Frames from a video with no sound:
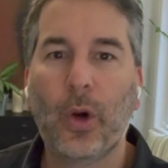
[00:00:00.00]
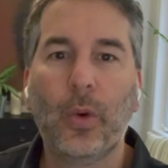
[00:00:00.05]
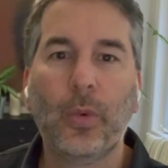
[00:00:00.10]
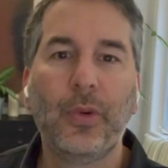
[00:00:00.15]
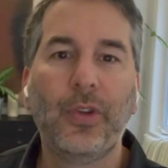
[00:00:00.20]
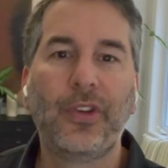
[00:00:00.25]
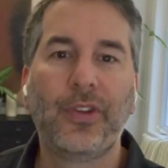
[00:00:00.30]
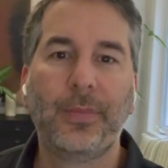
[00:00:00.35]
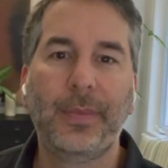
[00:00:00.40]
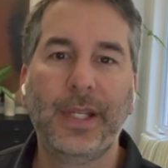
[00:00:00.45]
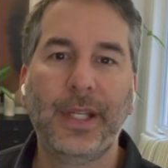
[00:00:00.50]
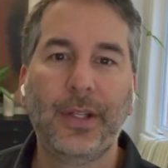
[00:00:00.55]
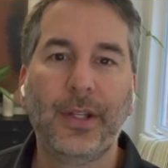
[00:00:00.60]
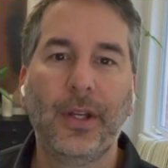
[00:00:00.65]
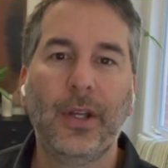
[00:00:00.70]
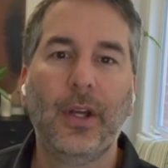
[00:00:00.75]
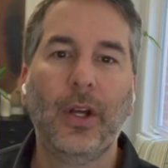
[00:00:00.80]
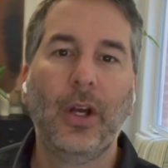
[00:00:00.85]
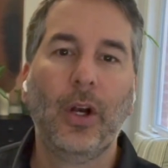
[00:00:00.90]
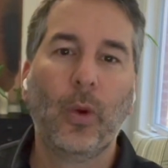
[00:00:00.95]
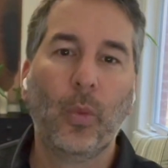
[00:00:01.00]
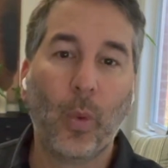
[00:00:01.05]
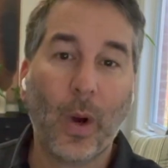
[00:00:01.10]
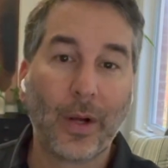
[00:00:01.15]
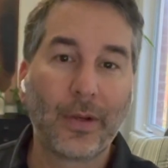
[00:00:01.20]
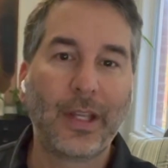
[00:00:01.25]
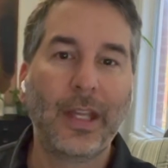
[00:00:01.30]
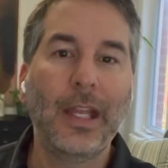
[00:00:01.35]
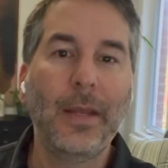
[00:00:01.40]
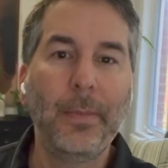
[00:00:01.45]
own speed.
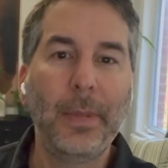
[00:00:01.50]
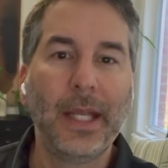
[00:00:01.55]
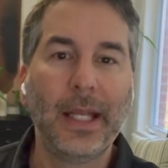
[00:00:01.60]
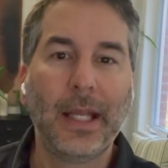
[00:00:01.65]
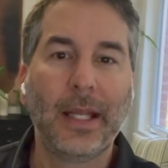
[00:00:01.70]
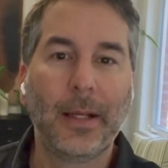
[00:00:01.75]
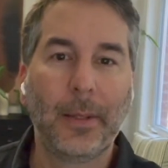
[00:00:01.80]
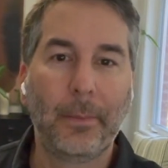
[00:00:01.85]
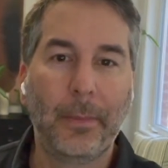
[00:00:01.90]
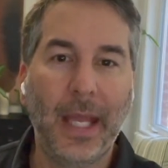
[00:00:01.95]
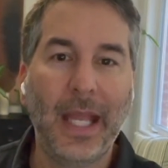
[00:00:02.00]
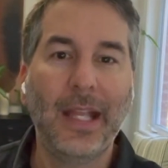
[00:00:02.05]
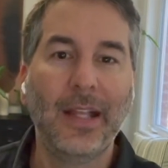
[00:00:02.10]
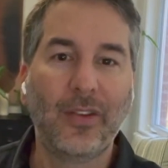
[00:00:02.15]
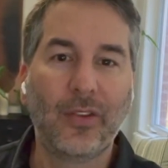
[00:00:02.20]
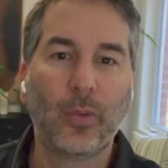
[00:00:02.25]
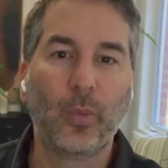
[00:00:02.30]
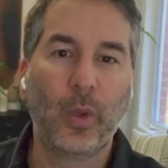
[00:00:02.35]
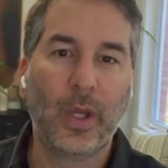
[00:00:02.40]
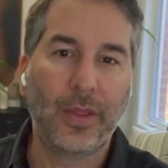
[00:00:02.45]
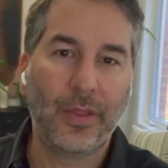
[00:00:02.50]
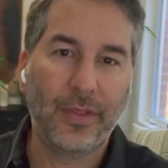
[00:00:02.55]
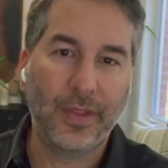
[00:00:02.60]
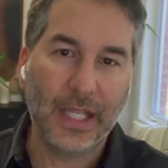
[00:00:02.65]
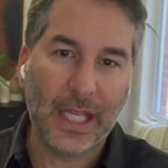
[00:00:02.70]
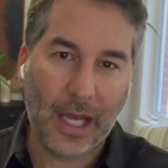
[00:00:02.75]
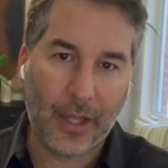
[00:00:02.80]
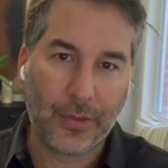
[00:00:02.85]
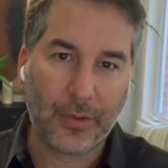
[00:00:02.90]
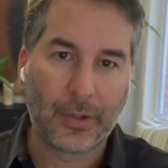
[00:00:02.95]
While keeping pace with
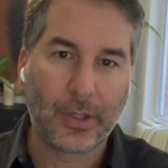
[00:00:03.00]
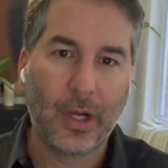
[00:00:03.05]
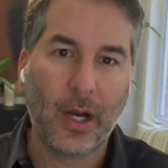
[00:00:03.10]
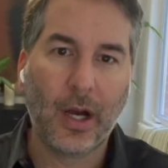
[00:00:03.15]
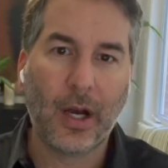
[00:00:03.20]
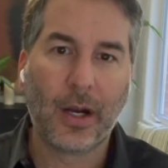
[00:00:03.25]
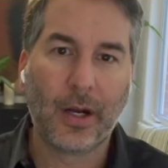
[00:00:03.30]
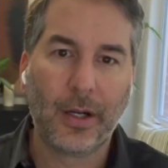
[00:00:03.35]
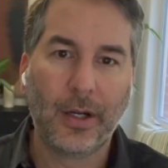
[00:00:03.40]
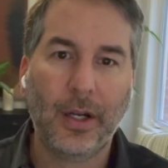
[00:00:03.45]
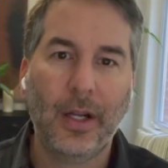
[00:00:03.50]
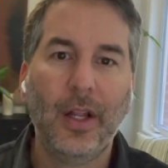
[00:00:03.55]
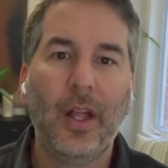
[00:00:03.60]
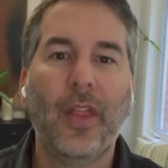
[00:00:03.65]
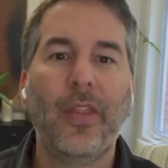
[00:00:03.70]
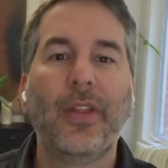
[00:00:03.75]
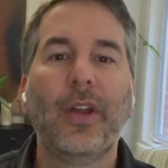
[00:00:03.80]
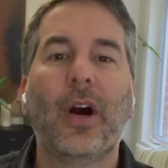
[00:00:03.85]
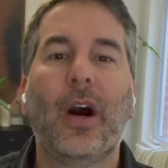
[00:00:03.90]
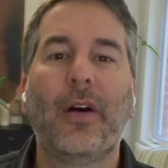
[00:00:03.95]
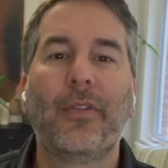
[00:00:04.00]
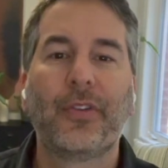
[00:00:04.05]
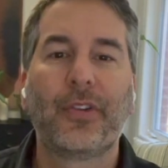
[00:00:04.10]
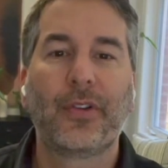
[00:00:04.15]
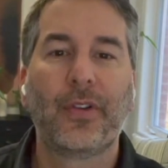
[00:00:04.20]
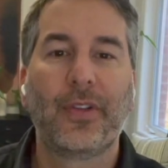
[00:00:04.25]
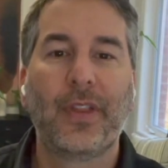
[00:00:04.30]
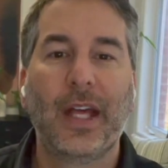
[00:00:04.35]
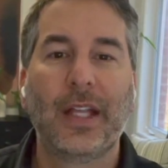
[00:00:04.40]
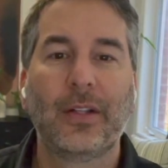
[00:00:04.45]
the other car, the
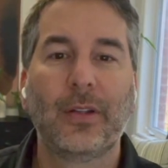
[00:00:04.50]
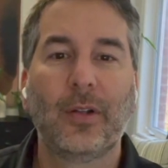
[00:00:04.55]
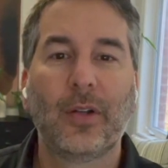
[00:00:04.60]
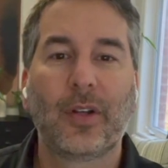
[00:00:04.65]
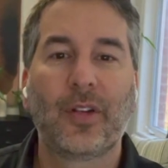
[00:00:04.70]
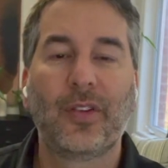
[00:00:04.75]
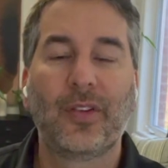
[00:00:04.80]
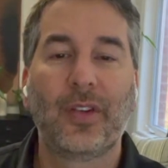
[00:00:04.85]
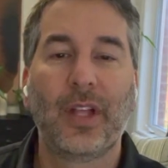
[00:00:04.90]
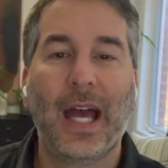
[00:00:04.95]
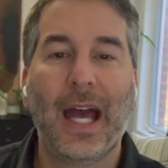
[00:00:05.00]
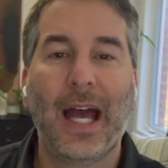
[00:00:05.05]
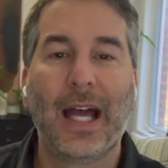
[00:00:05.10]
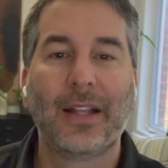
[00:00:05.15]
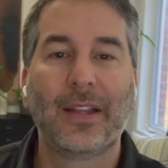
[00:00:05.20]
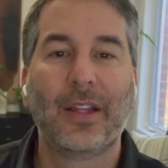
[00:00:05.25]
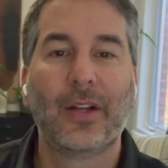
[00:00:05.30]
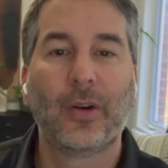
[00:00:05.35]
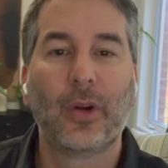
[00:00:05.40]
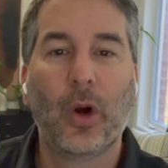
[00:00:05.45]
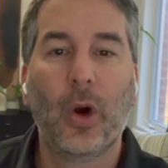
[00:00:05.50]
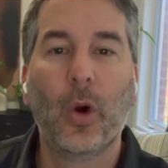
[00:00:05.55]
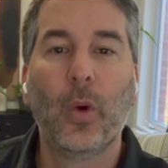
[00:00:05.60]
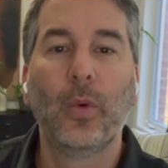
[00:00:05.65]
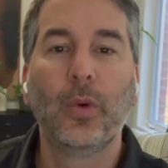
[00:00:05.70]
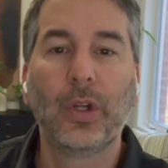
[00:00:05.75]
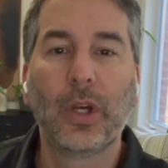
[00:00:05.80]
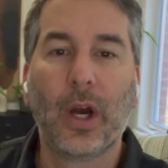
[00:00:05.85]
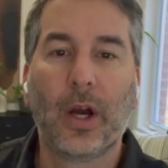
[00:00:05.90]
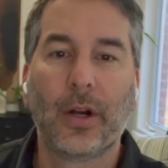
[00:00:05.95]
officer then looks at their
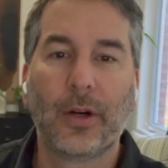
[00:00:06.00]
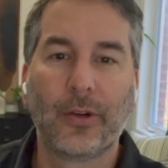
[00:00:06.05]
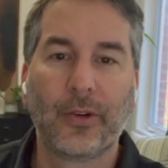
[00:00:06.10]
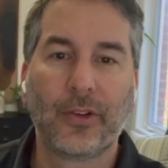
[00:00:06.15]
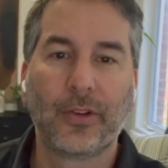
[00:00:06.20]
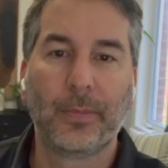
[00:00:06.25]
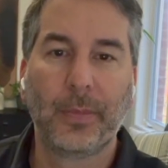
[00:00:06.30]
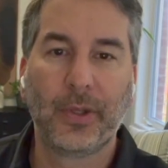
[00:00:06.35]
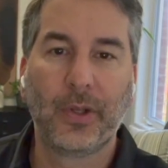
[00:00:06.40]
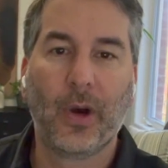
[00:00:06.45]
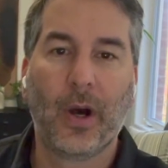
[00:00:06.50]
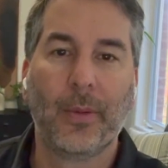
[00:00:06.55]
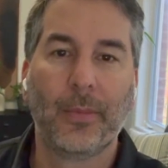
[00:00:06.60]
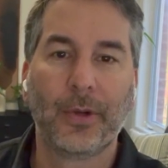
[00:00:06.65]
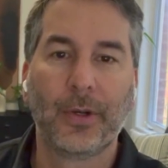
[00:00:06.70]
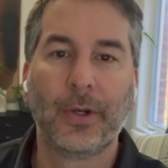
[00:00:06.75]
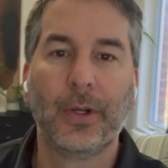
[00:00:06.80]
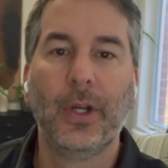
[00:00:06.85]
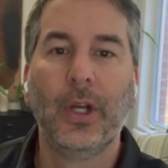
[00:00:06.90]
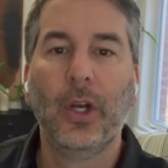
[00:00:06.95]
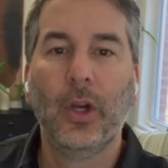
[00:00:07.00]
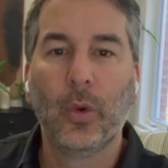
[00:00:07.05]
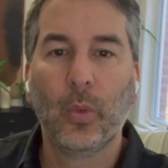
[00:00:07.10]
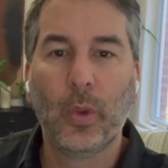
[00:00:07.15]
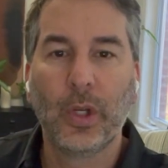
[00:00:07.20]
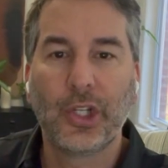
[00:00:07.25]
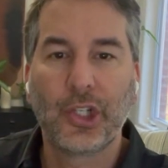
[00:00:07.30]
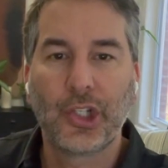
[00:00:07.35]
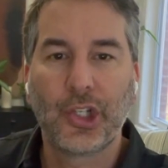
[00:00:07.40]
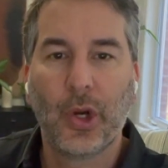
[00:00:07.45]
own car's speedometer,
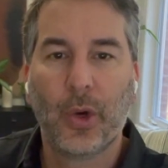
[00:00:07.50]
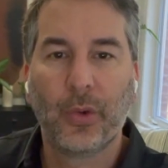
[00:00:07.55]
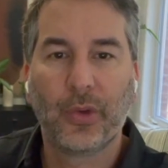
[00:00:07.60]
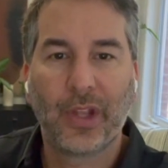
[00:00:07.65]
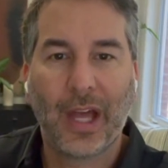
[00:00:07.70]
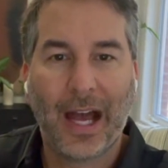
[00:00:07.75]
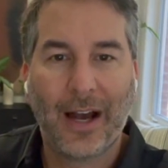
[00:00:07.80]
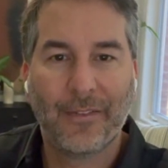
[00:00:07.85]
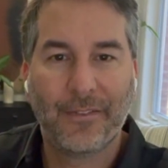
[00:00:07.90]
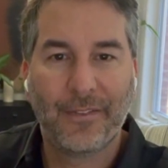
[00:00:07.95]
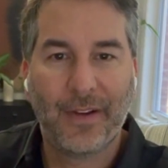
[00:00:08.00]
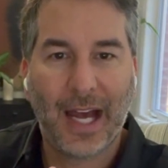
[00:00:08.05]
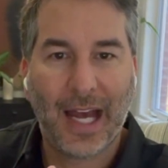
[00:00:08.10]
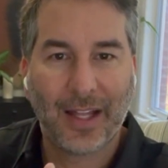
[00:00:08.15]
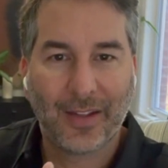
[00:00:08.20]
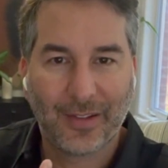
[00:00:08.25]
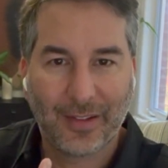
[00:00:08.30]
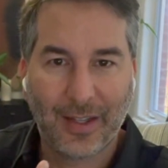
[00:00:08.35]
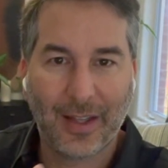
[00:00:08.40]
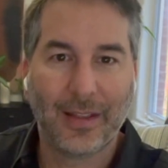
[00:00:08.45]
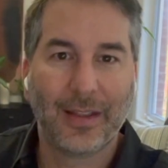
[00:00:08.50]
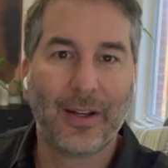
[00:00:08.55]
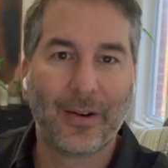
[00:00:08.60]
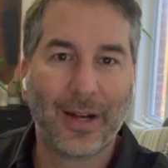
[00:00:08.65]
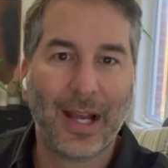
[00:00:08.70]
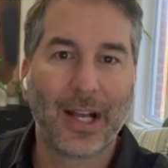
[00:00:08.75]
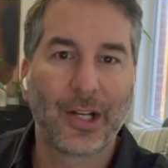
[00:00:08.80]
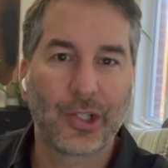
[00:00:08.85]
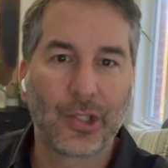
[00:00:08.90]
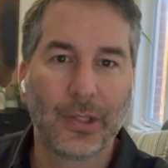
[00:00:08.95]
which shows how fast that they're
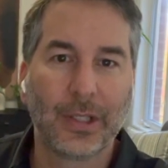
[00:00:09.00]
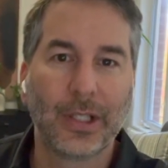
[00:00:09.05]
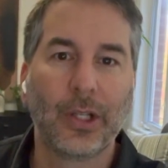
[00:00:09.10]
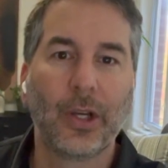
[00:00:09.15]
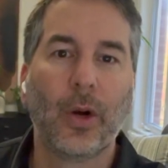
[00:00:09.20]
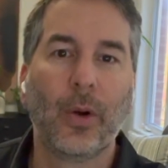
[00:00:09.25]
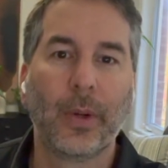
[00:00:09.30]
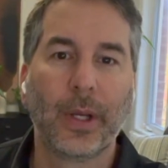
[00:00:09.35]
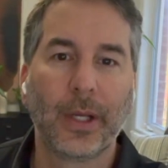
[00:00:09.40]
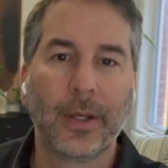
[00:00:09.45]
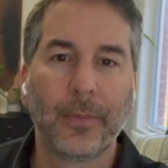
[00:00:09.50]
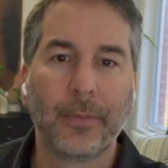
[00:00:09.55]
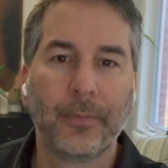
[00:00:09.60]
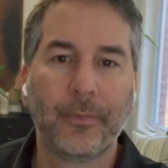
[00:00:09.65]
actually going.